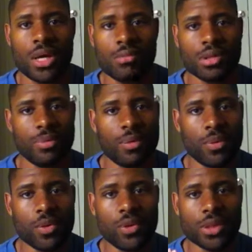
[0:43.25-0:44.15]
But the
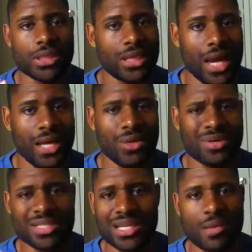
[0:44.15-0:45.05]
people who are denying you
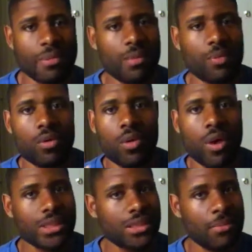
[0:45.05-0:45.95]
are the same people who are
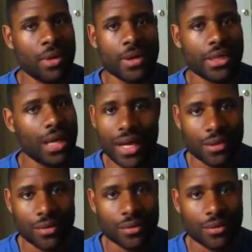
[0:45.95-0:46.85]
watching American Idol.